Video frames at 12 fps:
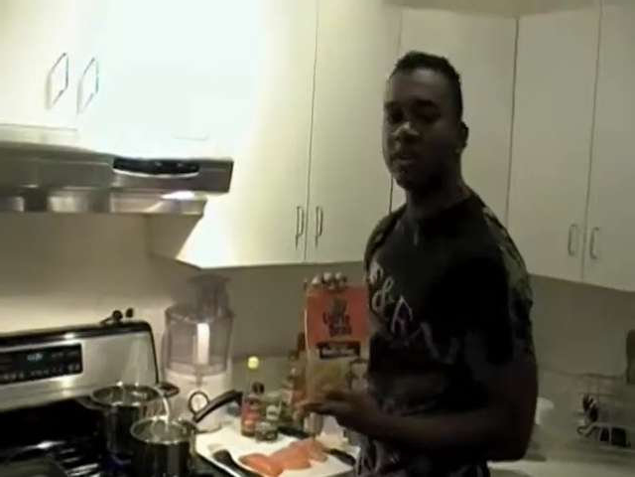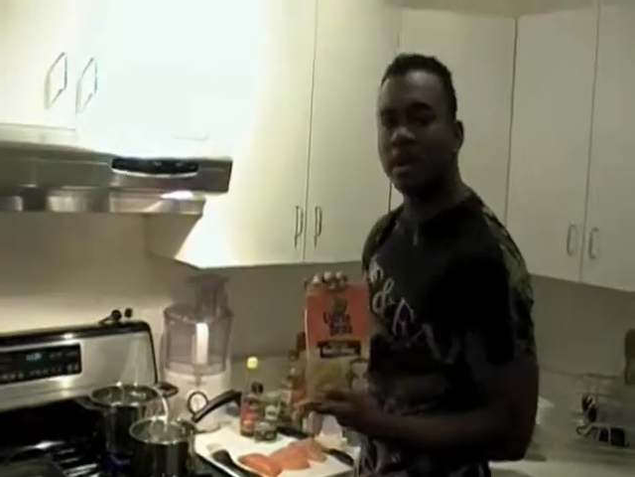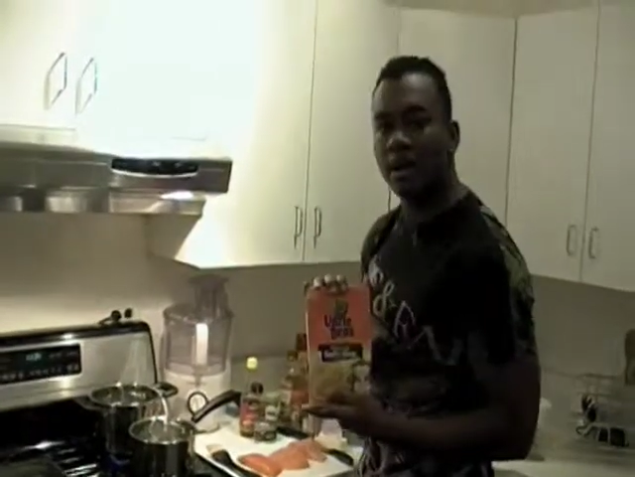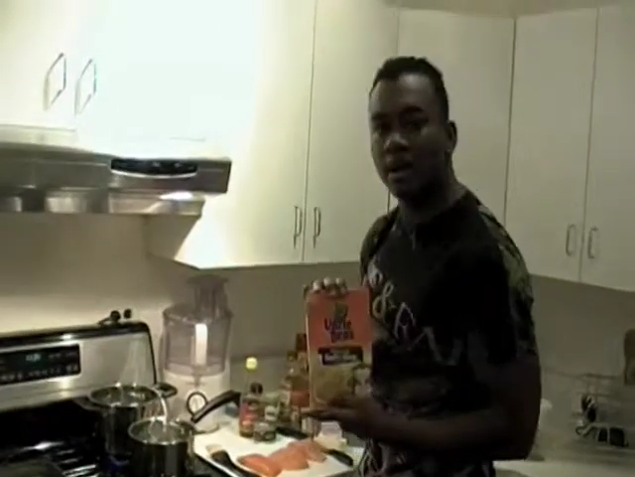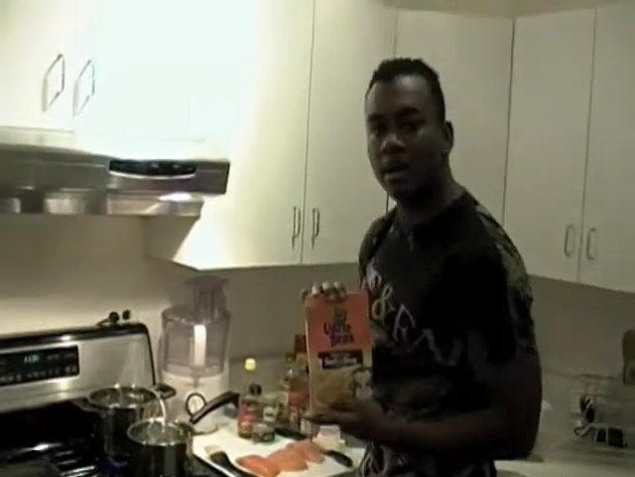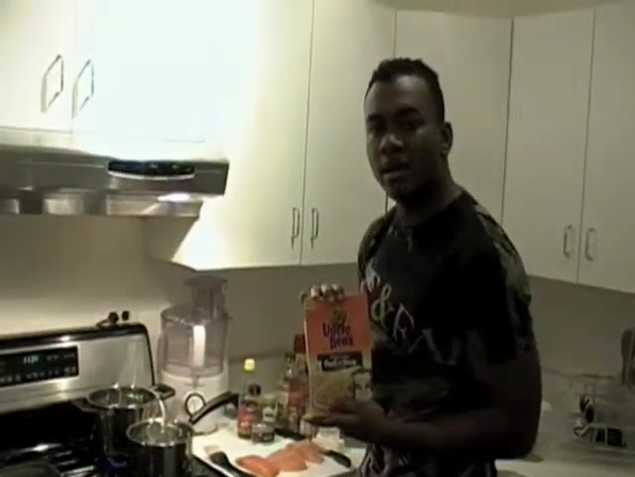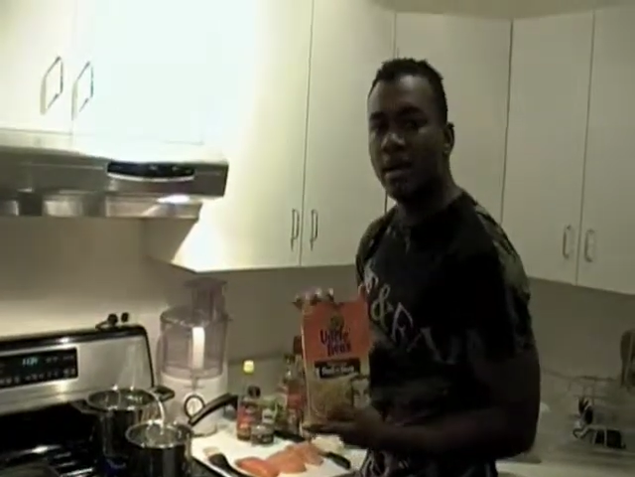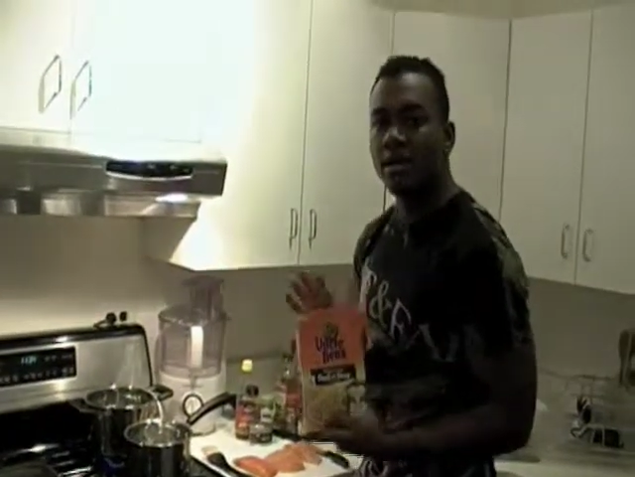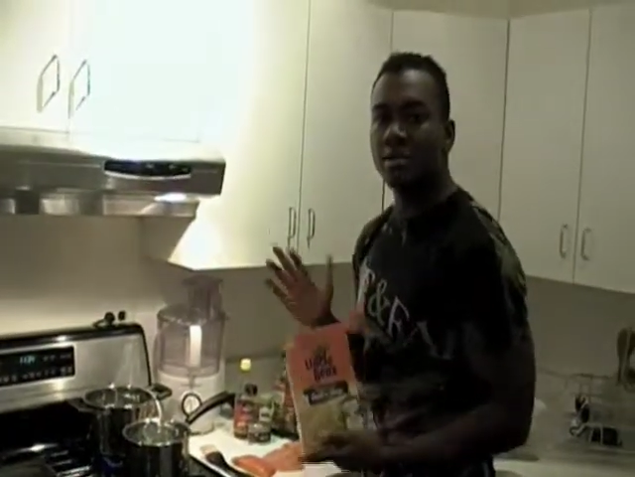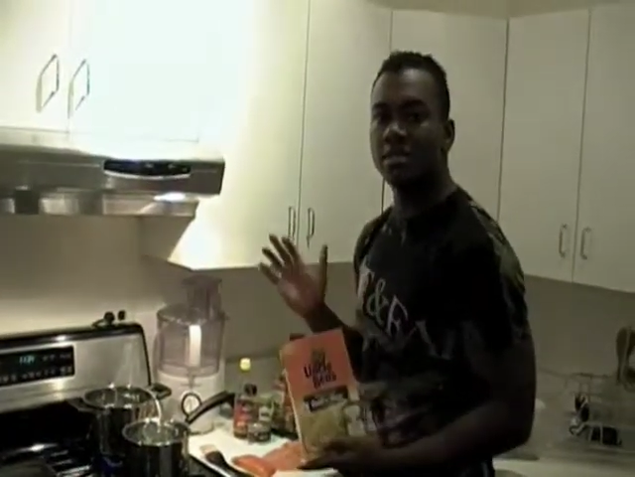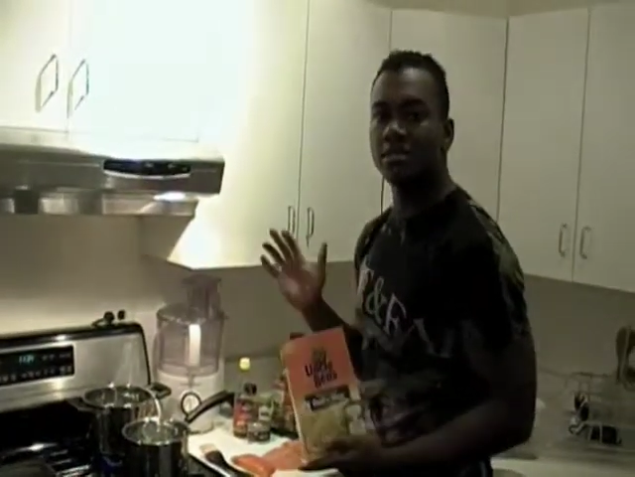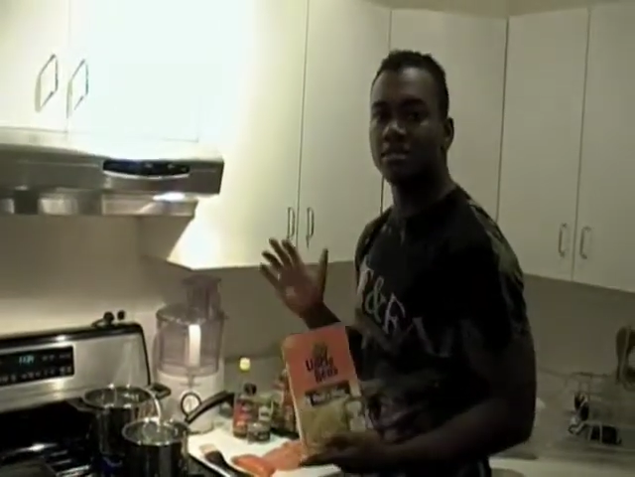in there,
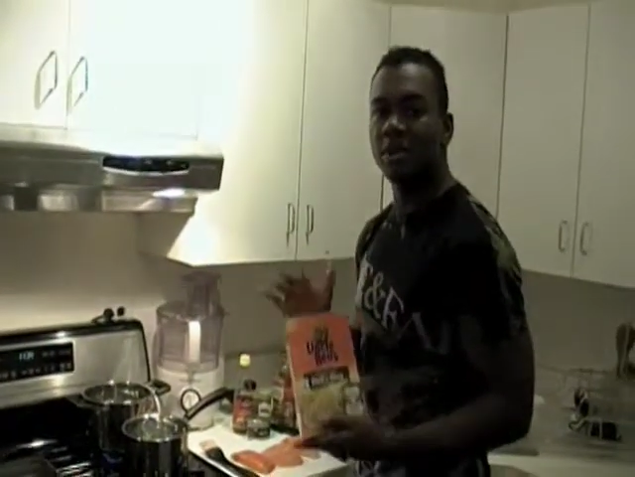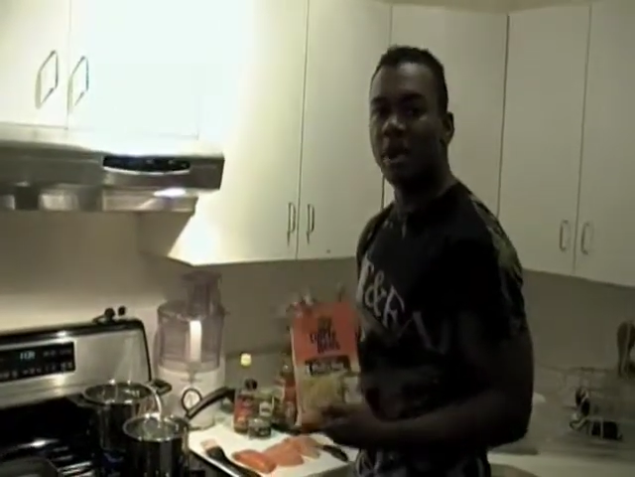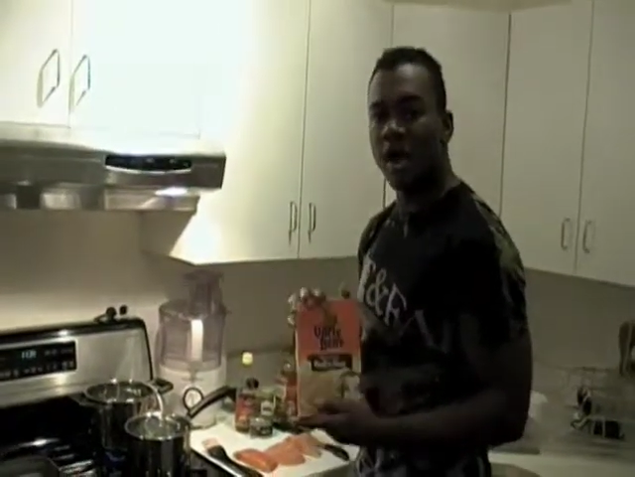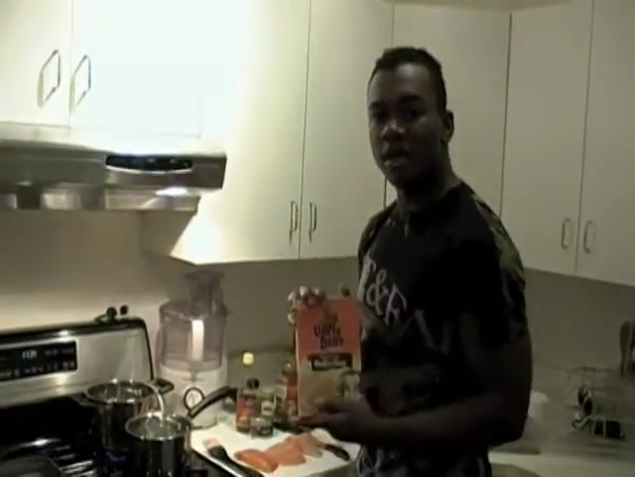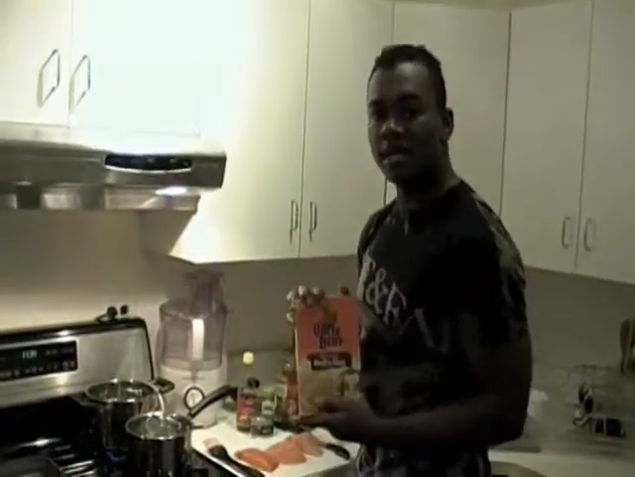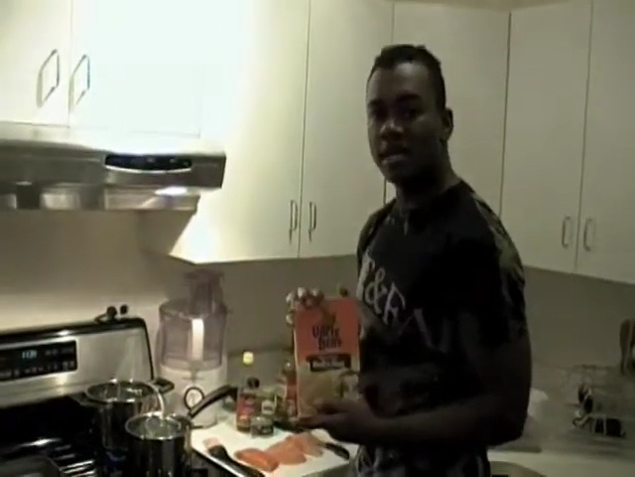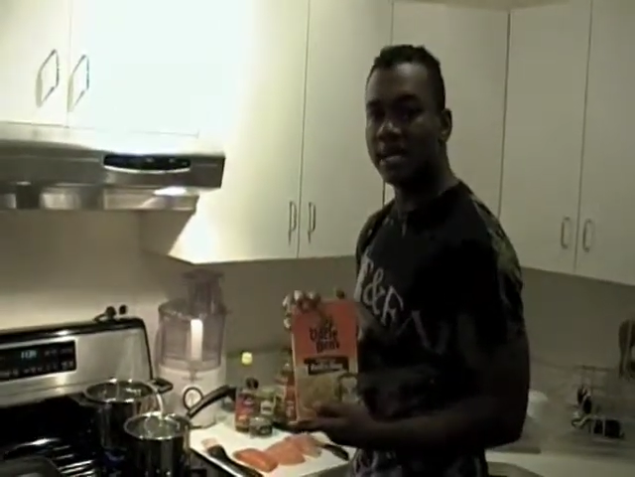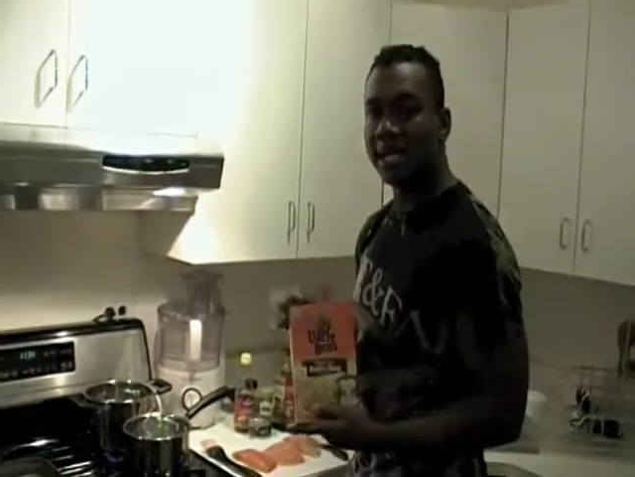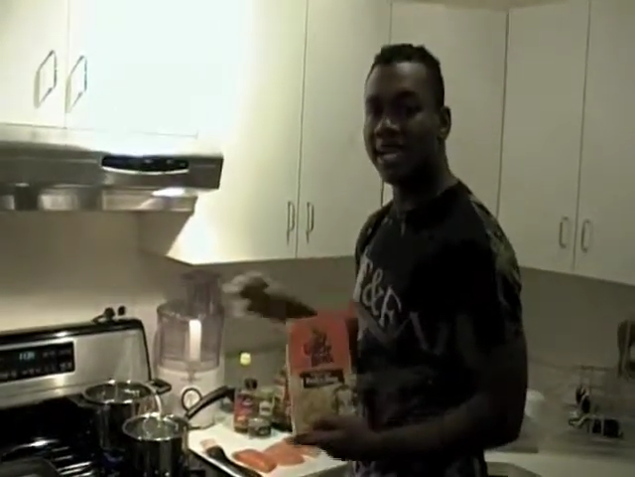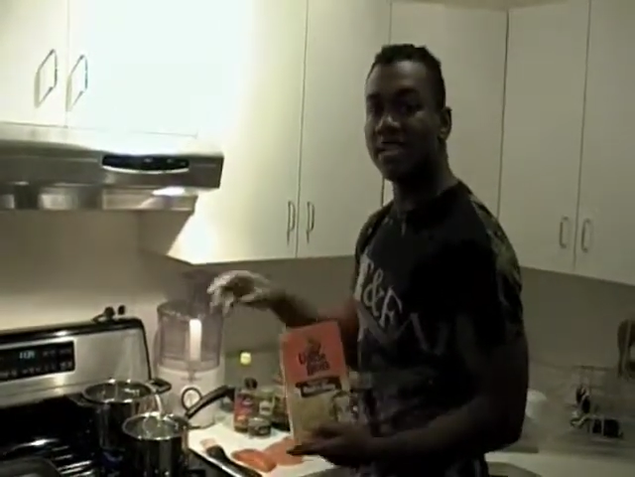put some garlic